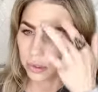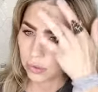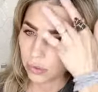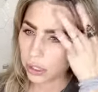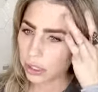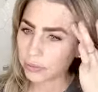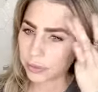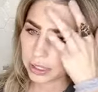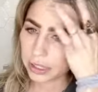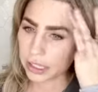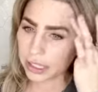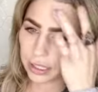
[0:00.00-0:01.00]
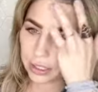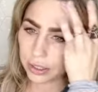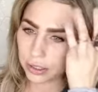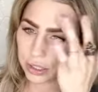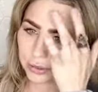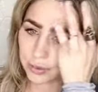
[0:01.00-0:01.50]
We're gonna blend that here
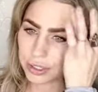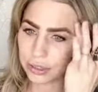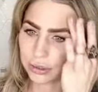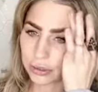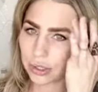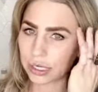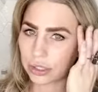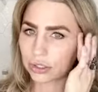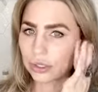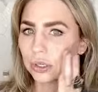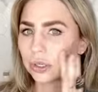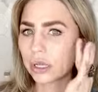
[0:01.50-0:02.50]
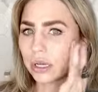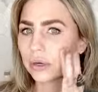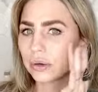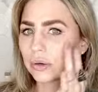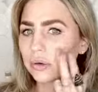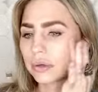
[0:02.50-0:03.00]
to give us a little extra
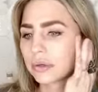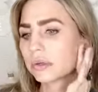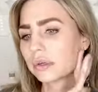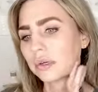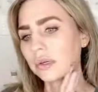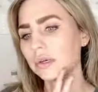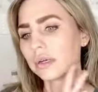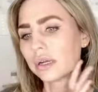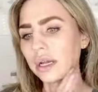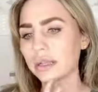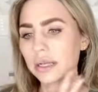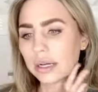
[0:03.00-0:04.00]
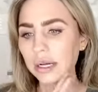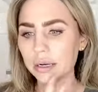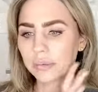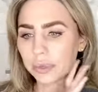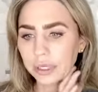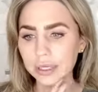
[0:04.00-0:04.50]
glow, and then kind
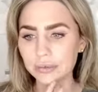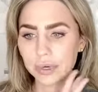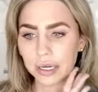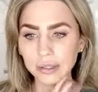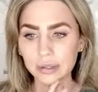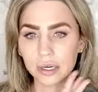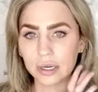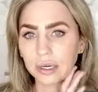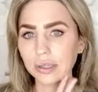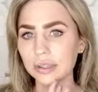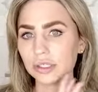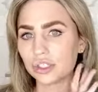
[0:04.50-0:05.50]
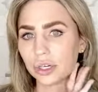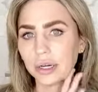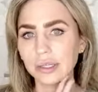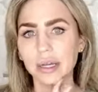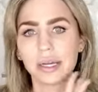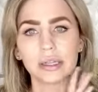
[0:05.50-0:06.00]
of blend right along the
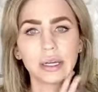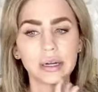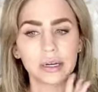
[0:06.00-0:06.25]
jawline there.